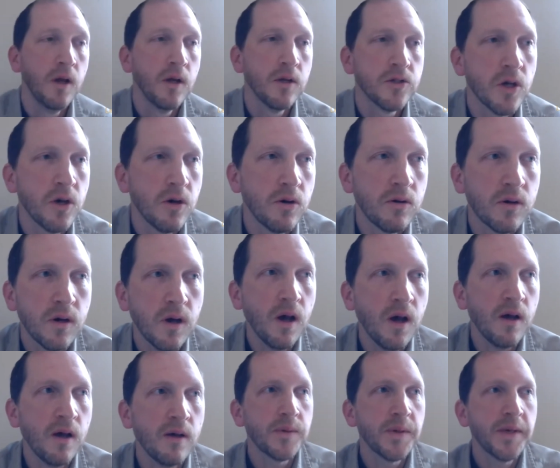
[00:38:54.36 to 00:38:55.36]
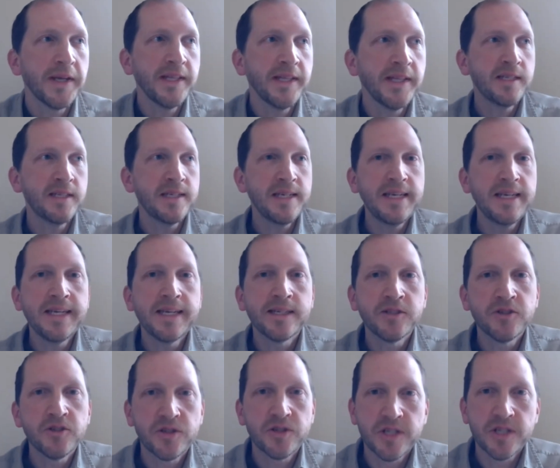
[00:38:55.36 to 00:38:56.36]
So any T
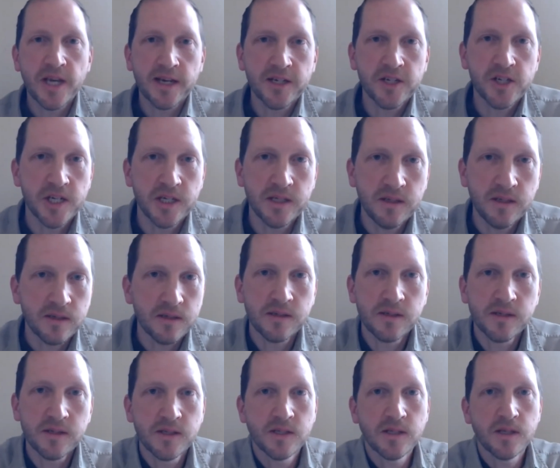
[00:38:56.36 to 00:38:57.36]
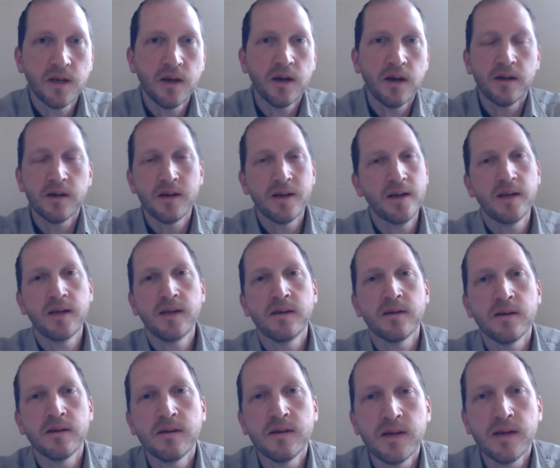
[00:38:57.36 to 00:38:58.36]
intersection is a
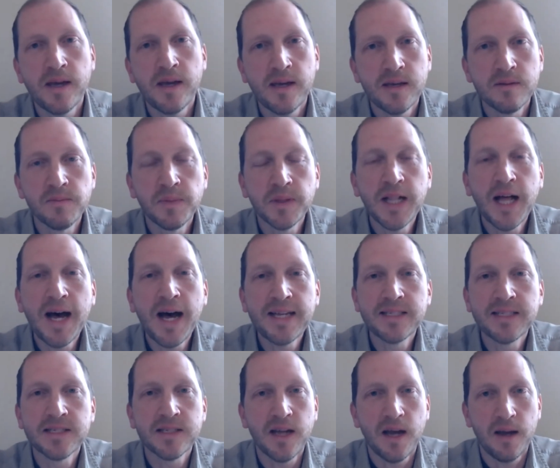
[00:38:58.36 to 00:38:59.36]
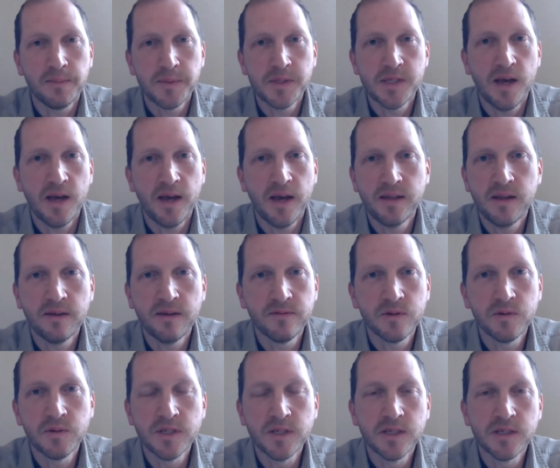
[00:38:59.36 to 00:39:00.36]
implied stop sign.
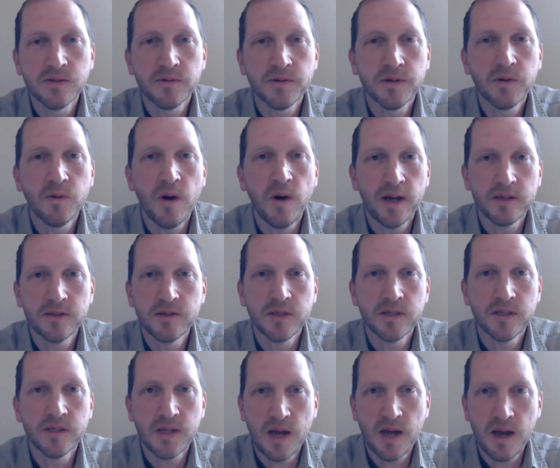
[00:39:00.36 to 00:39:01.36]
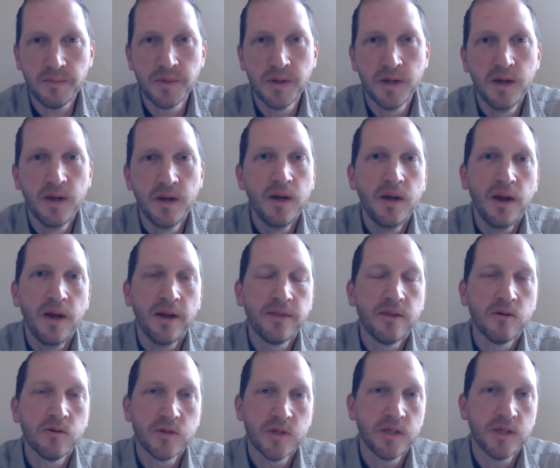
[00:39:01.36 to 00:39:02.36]
Everyone is required to stop at
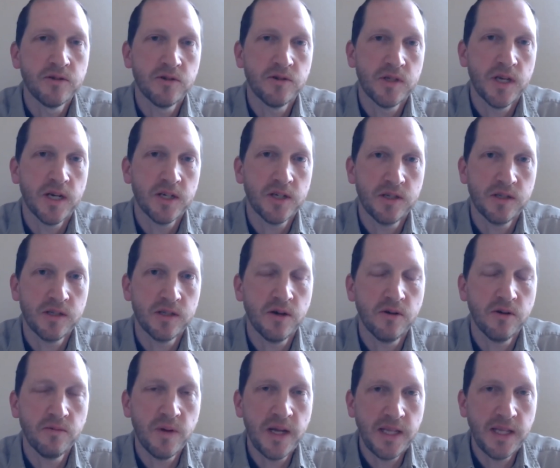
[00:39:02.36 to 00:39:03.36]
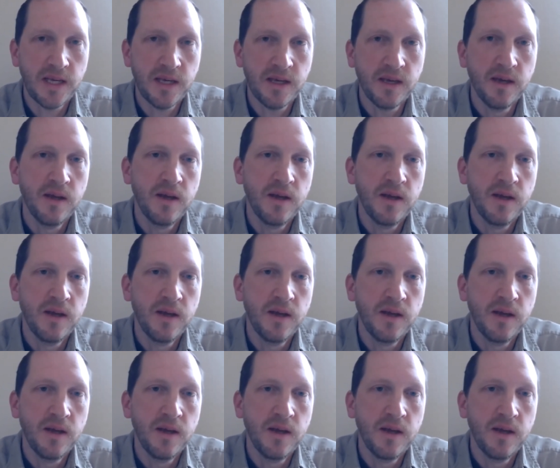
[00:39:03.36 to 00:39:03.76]
those intersections already.